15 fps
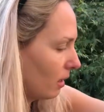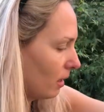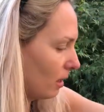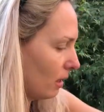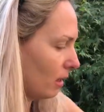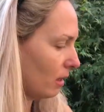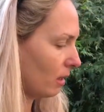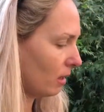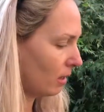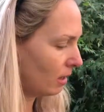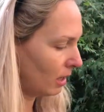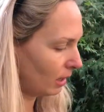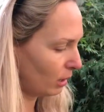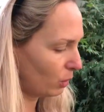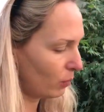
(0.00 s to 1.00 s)

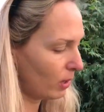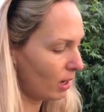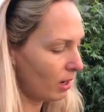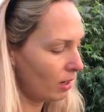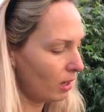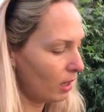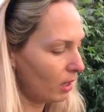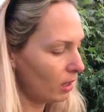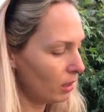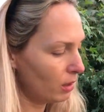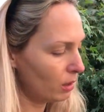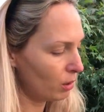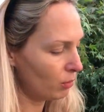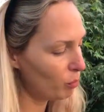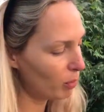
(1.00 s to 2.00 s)
Next one
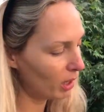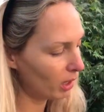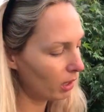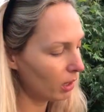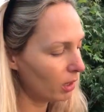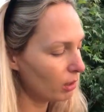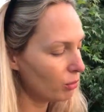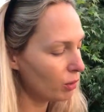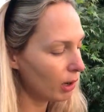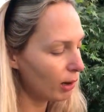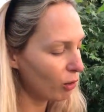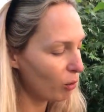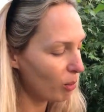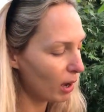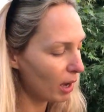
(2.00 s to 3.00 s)
is Rudbeckia
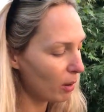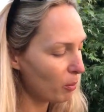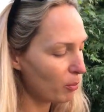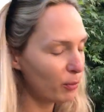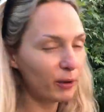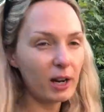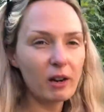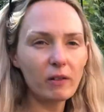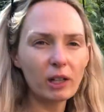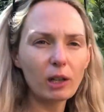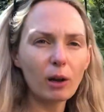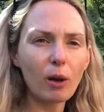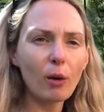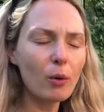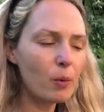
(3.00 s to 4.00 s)
triloba Prairie
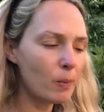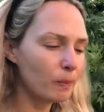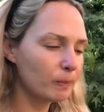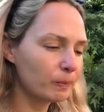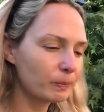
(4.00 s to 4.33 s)
Glow.